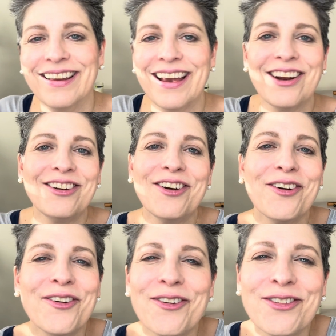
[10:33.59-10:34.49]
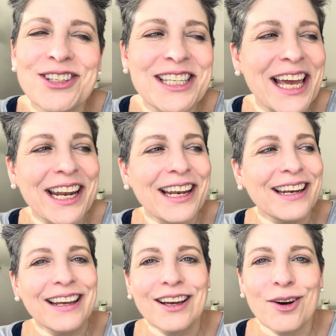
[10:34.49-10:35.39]
I don't know who said it,
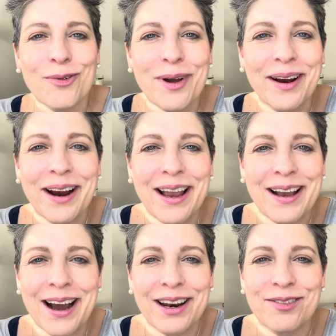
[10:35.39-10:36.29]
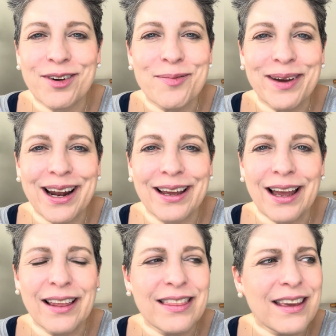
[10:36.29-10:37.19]
where I got it from, but
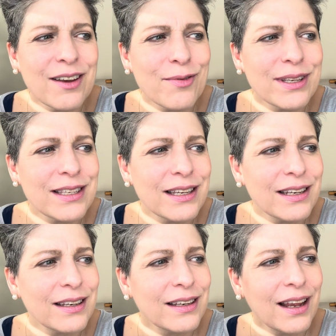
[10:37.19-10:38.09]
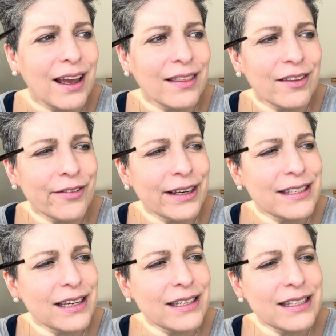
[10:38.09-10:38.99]
I think, was it
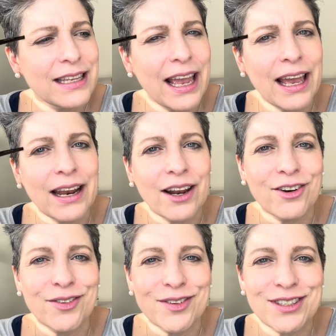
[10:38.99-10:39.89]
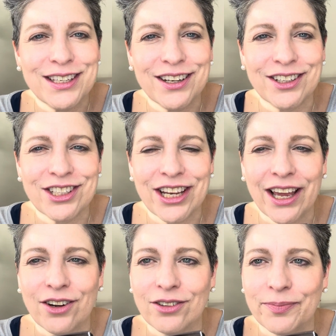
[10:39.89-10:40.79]
Teresa is Dead? I don't know if you've seen her
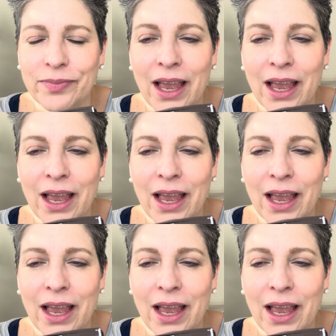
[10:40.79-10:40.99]
channel.